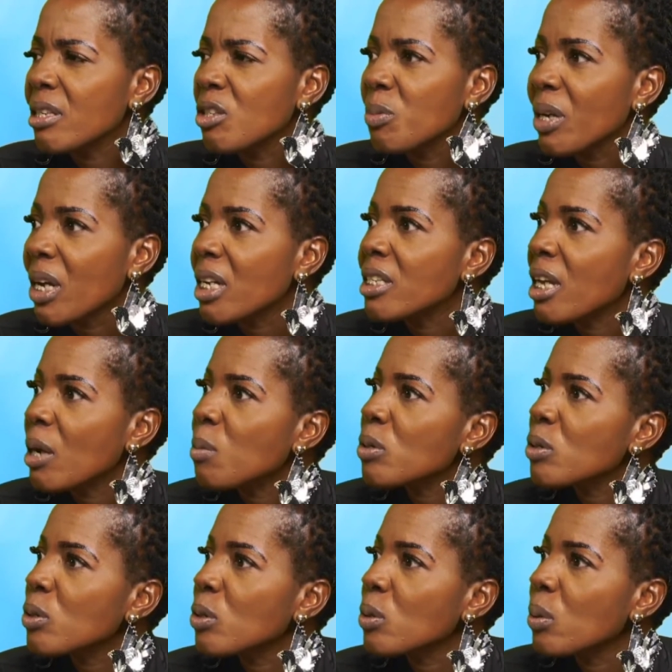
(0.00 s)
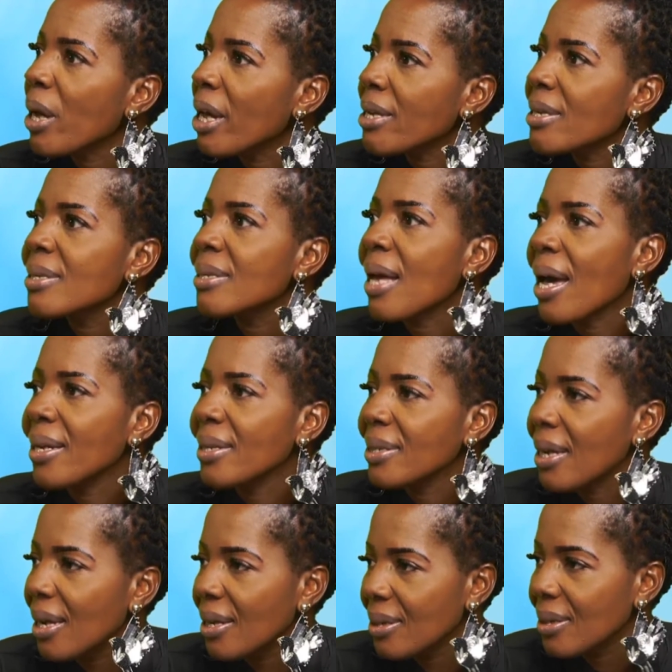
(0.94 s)
Because I was so
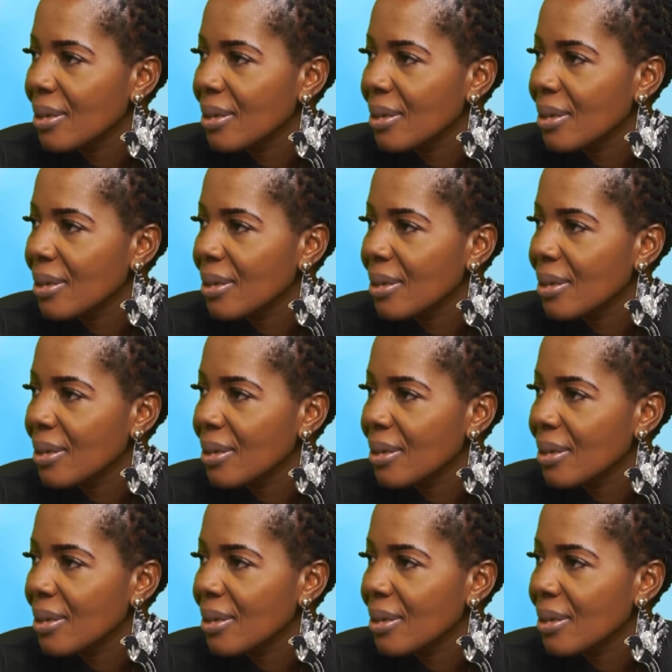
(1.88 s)
excited